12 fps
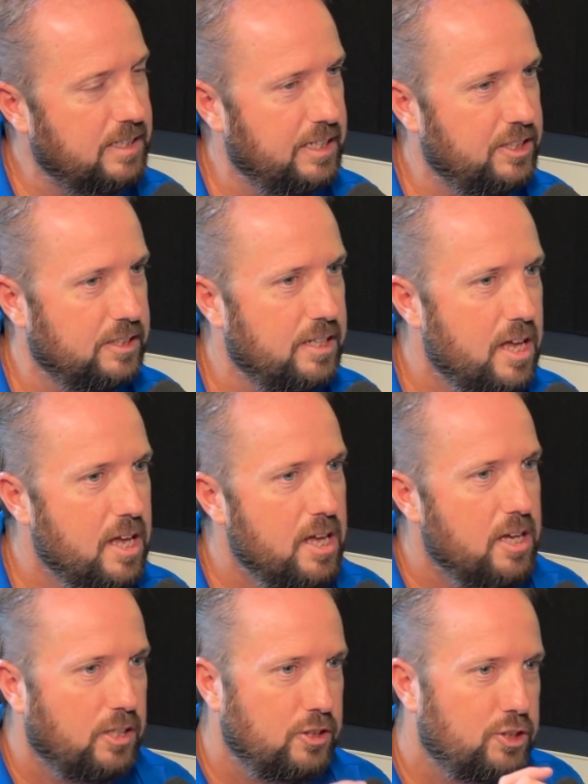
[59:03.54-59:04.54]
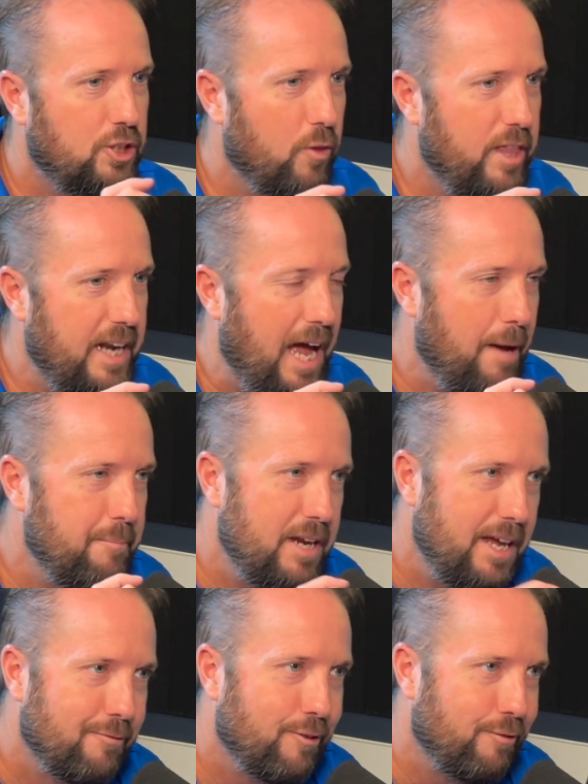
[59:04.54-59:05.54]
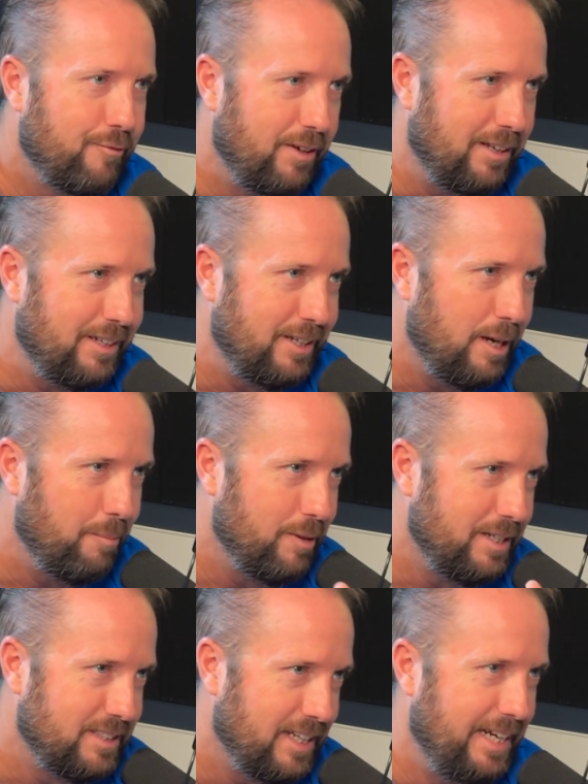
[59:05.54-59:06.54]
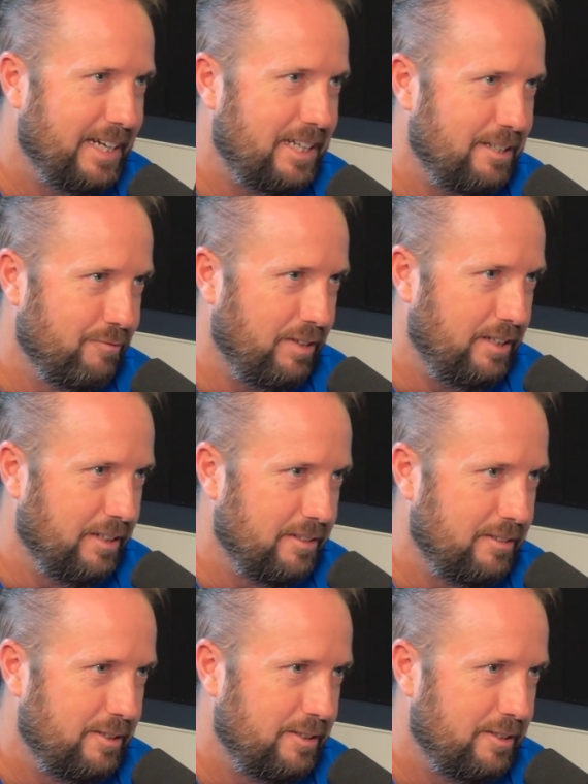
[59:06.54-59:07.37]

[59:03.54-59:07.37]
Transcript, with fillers: station so that I'm never filling up when it's inconvenient